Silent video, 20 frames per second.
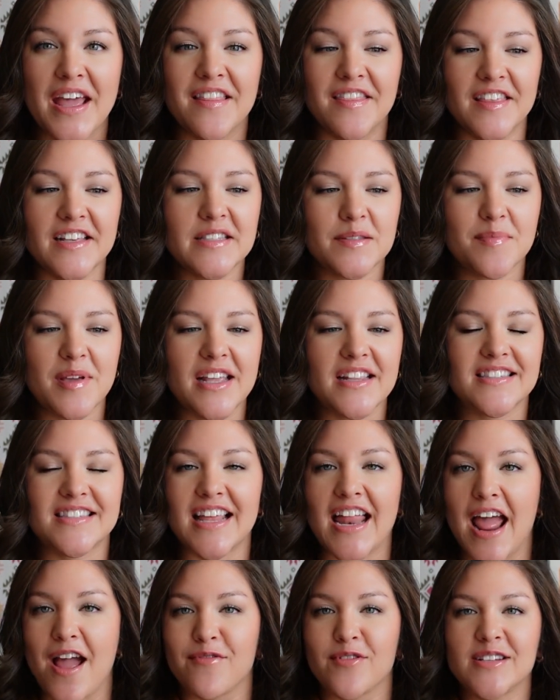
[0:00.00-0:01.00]
This means
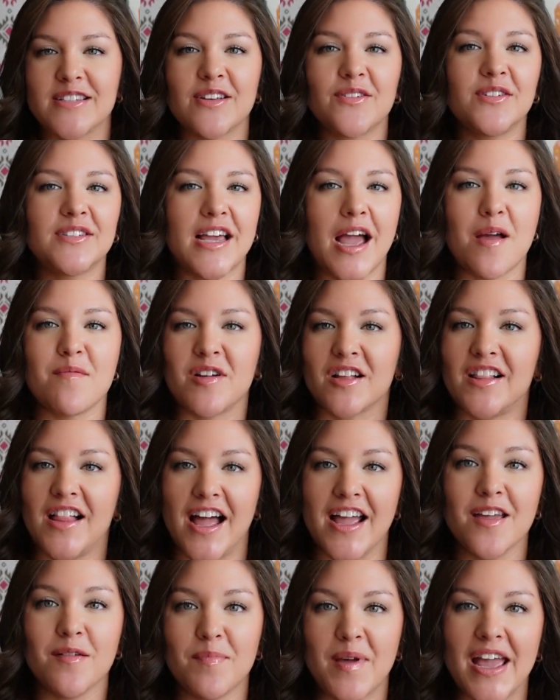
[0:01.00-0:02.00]
that every single time a
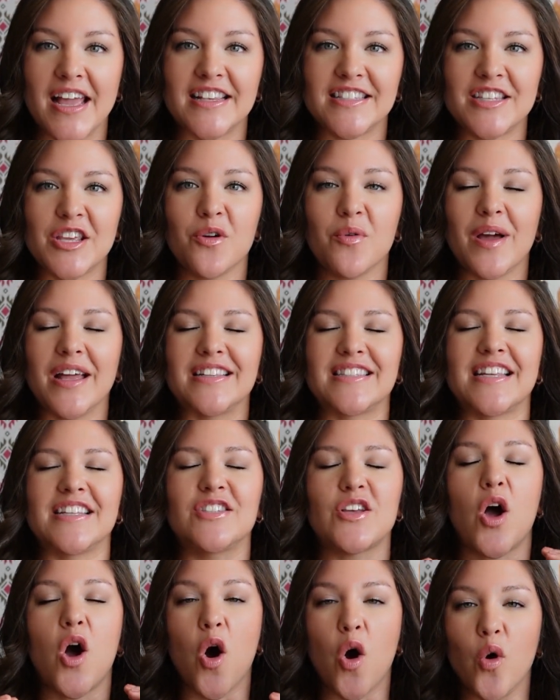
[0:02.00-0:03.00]
client pays you, it's its
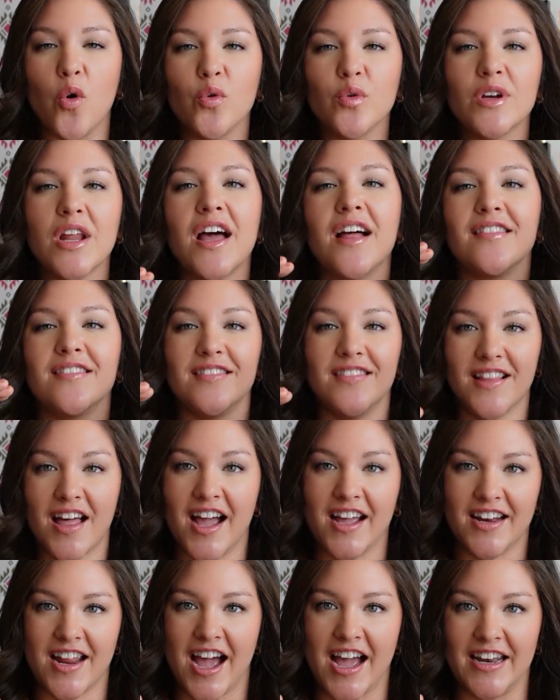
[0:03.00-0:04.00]
own
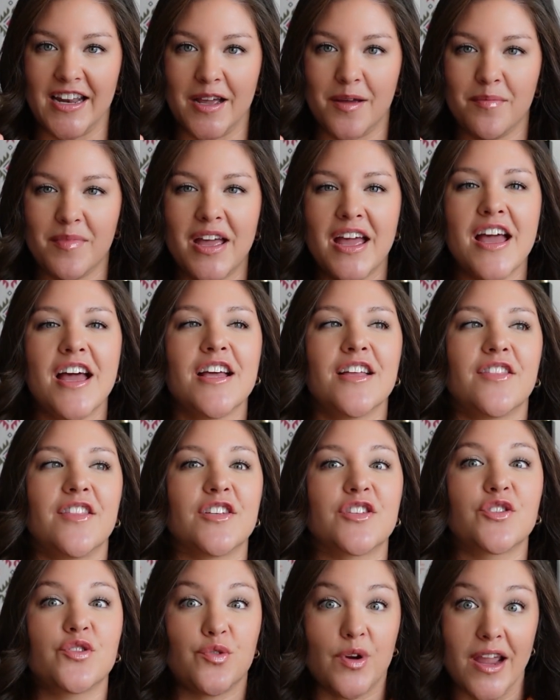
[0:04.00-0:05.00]
line item. The
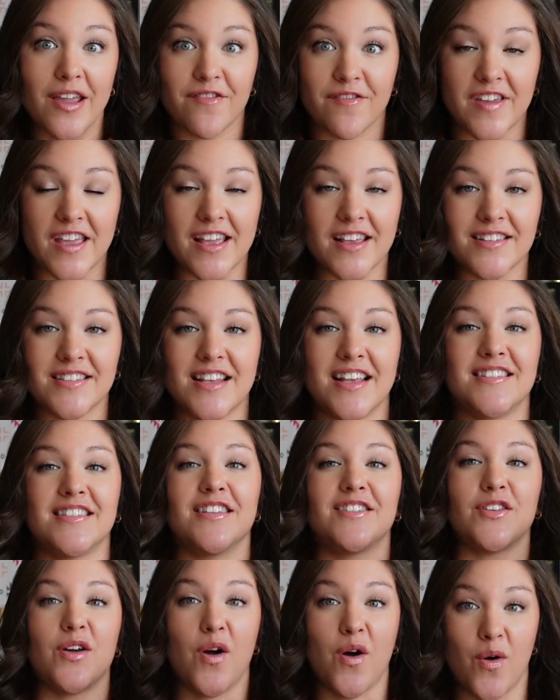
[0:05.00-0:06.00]
Stripe fees is
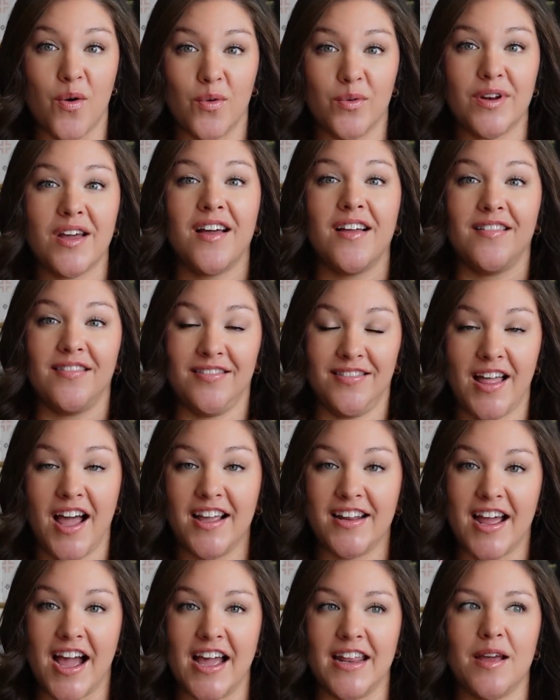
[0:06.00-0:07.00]
its own
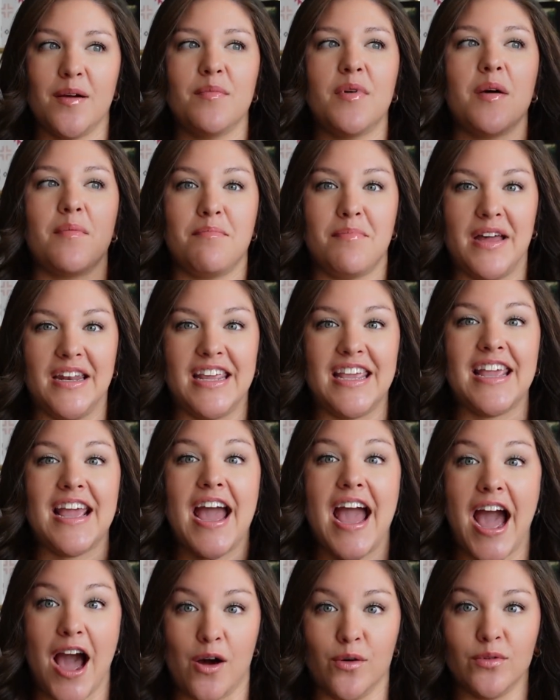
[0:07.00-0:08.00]
line item, money
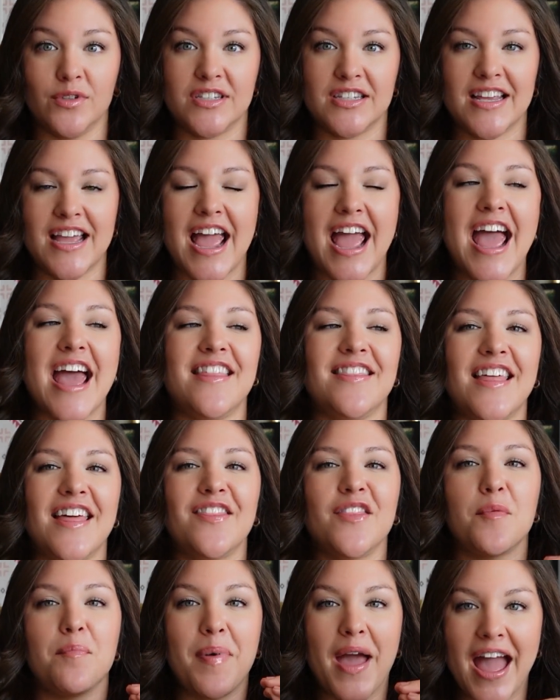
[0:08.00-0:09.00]
out, and then
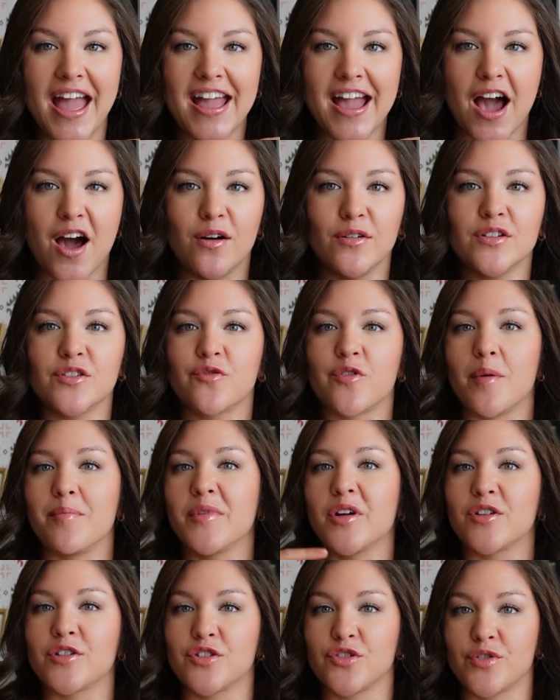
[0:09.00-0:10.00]
the payout from
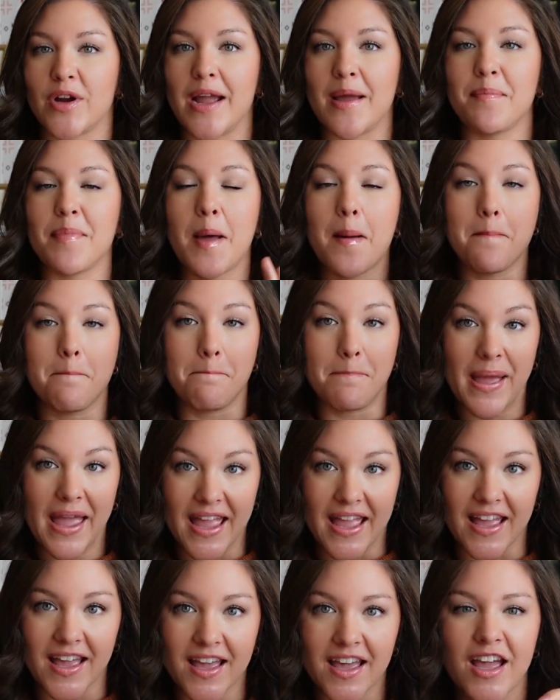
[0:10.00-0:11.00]
your Stripe
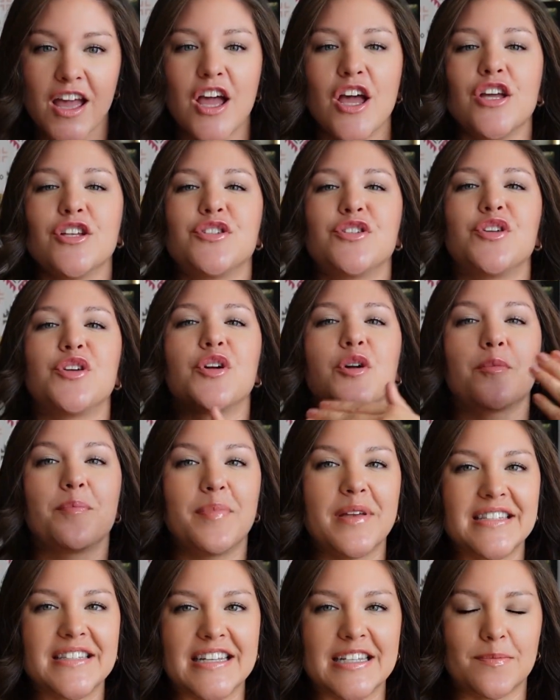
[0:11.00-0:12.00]
bank to your
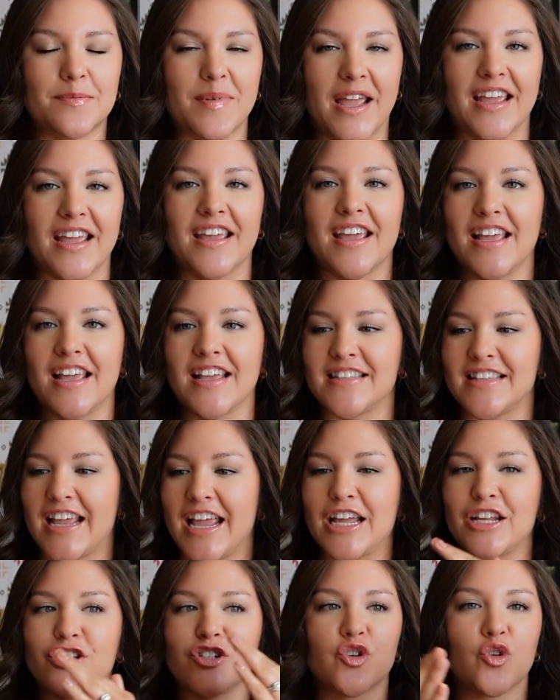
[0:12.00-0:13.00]
business bank is
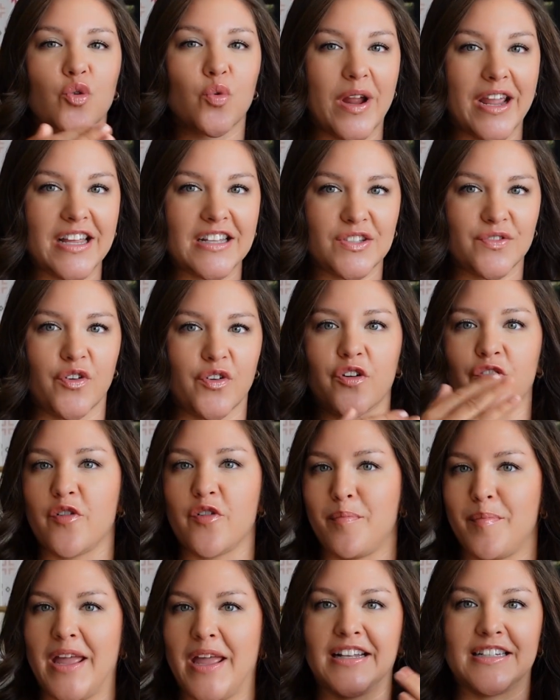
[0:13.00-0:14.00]
a transfer
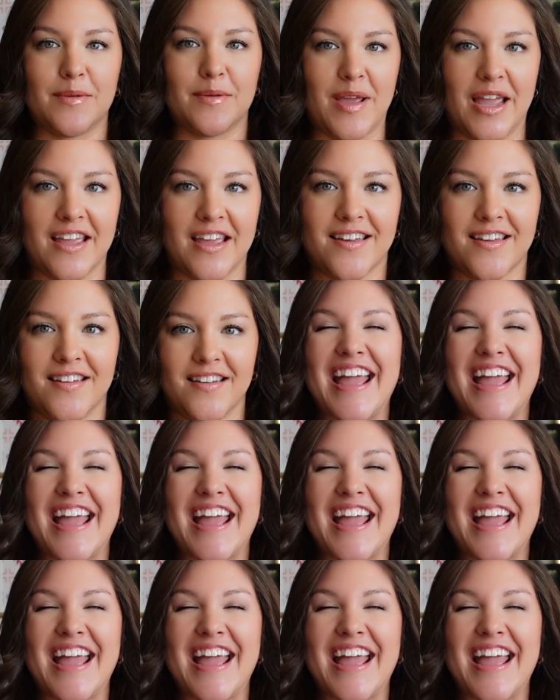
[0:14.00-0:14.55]
from bank to bank.